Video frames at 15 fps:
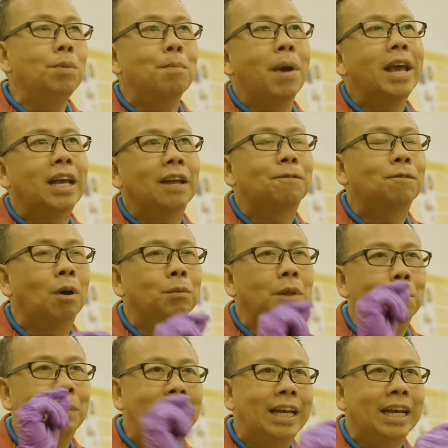We make it from
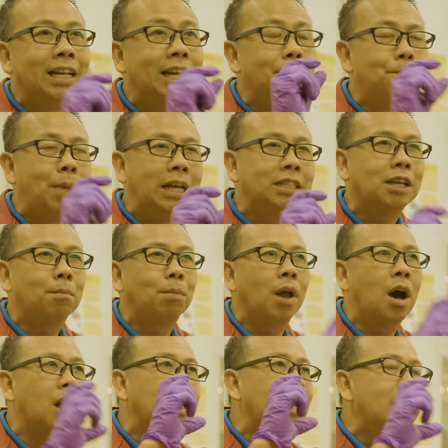the beginning basic
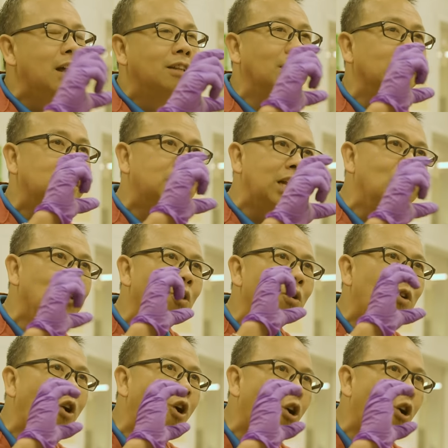block, the single